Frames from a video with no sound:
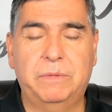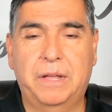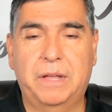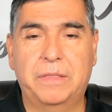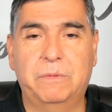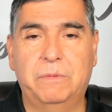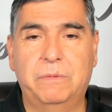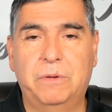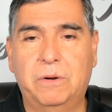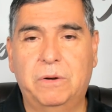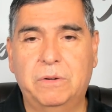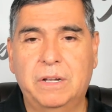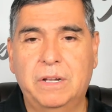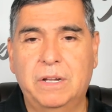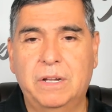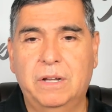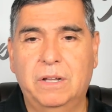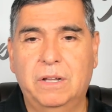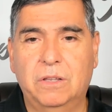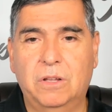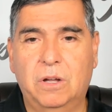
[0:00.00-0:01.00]
on the road.
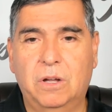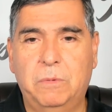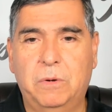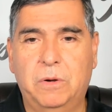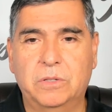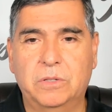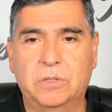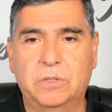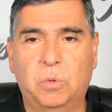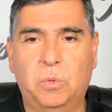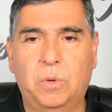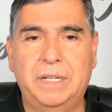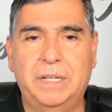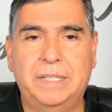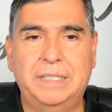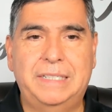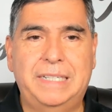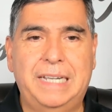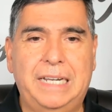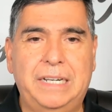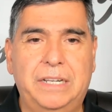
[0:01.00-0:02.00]
Lobos
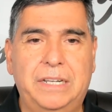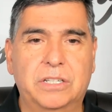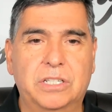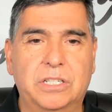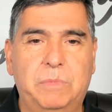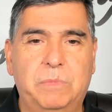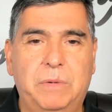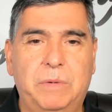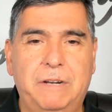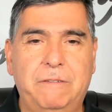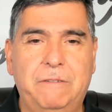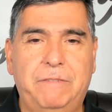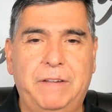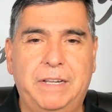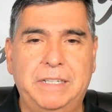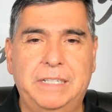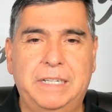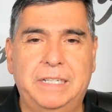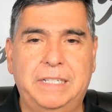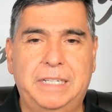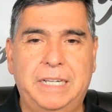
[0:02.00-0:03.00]
1-10 to the spread,
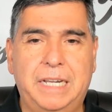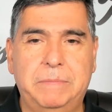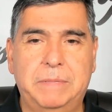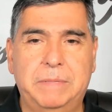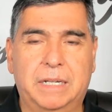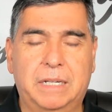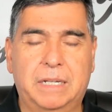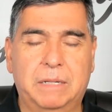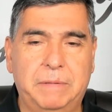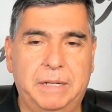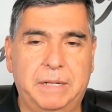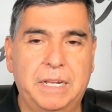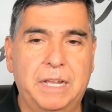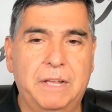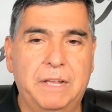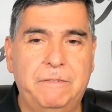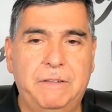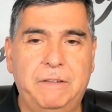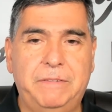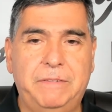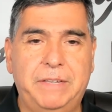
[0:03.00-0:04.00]
facing teams that complete
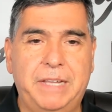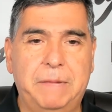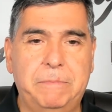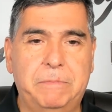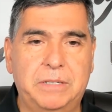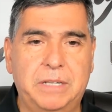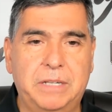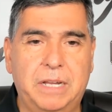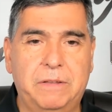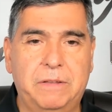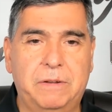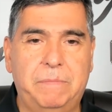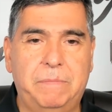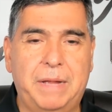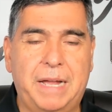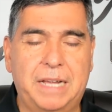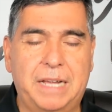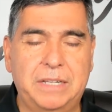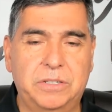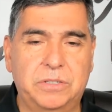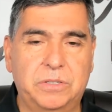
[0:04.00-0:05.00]
58% of their
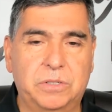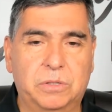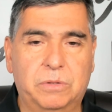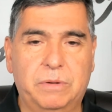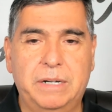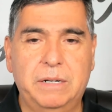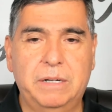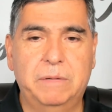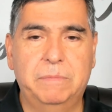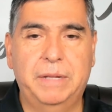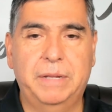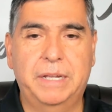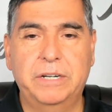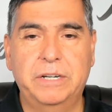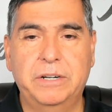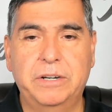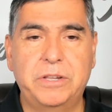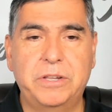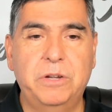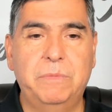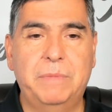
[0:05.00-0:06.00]
passes or greater. Play
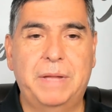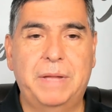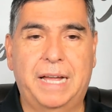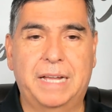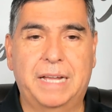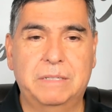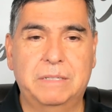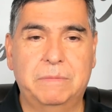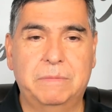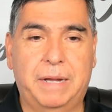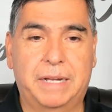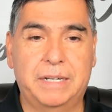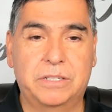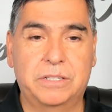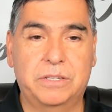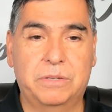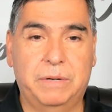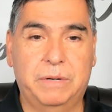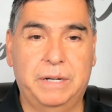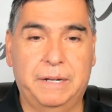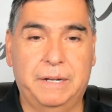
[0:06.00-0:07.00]
here, UMass
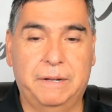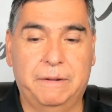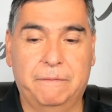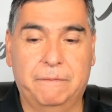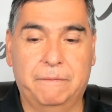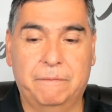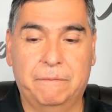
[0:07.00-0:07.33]
-3.